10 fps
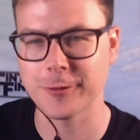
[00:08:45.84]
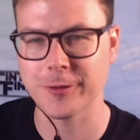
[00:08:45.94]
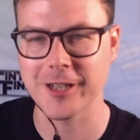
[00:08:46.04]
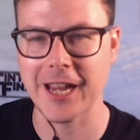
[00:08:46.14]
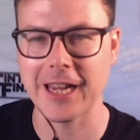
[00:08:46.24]

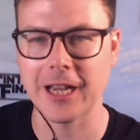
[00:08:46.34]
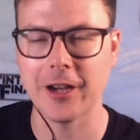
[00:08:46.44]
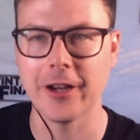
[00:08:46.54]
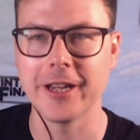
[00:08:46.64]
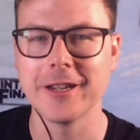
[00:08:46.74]
obviously
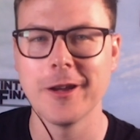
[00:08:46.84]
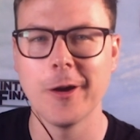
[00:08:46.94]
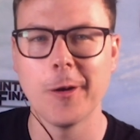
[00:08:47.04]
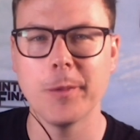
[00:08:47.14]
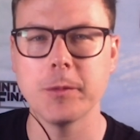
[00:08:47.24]
AI.
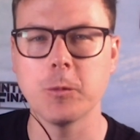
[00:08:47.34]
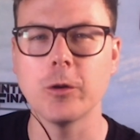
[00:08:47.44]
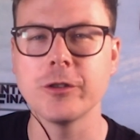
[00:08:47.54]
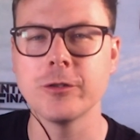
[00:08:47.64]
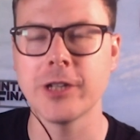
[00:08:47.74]

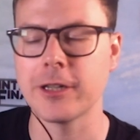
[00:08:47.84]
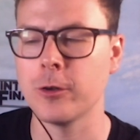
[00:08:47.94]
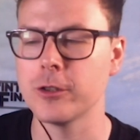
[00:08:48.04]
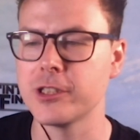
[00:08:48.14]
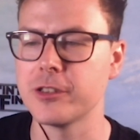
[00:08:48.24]
What new
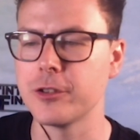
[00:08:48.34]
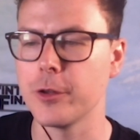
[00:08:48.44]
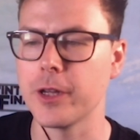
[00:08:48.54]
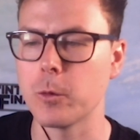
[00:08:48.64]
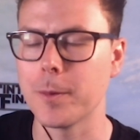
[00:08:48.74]
technologies do you
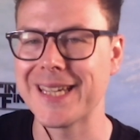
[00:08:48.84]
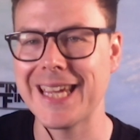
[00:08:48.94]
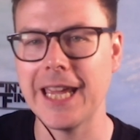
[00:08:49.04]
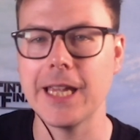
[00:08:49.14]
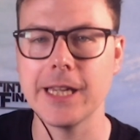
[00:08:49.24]
think will be
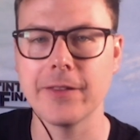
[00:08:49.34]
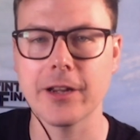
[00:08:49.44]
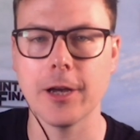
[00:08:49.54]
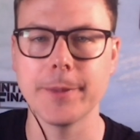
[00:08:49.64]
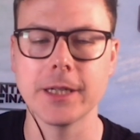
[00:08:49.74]
key in the
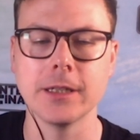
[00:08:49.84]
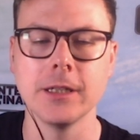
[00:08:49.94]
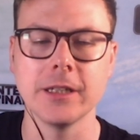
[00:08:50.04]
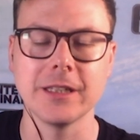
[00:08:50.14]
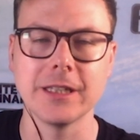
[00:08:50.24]
coming
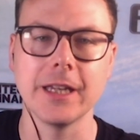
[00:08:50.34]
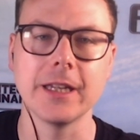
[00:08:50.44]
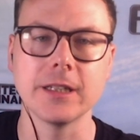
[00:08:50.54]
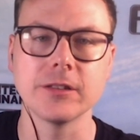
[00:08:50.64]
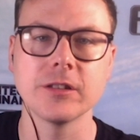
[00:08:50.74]

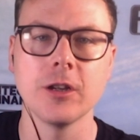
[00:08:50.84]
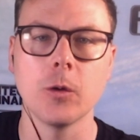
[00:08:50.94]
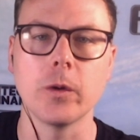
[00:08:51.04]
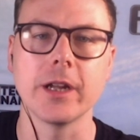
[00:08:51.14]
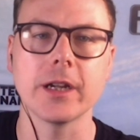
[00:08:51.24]
years
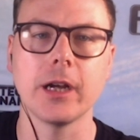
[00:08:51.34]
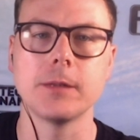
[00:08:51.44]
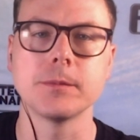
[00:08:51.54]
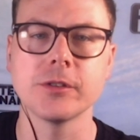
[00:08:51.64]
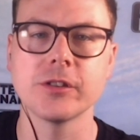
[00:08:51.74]
when it
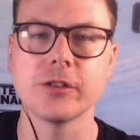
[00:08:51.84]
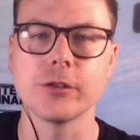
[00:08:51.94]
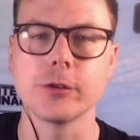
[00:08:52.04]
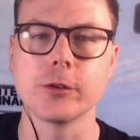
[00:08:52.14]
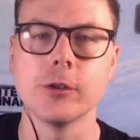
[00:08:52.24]
comes
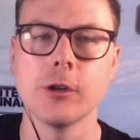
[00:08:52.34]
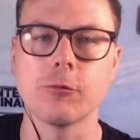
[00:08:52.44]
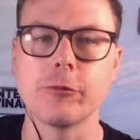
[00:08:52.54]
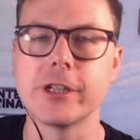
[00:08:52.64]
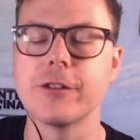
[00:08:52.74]
to
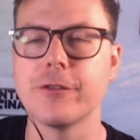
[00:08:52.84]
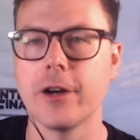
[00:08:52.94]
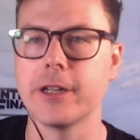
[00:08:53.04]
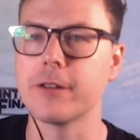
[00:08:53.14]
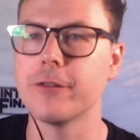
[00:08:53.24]

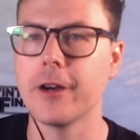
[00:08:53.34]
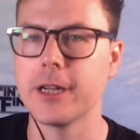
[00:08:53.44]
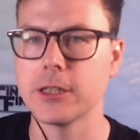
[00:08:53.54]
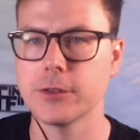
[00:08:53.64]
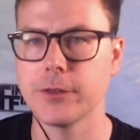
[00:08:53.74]
redefining
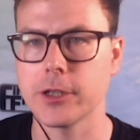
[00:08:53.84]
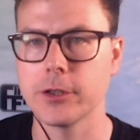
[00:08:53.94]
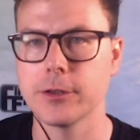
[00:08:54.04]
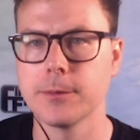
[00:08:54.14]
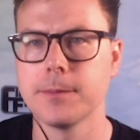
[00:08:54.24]
finance for good?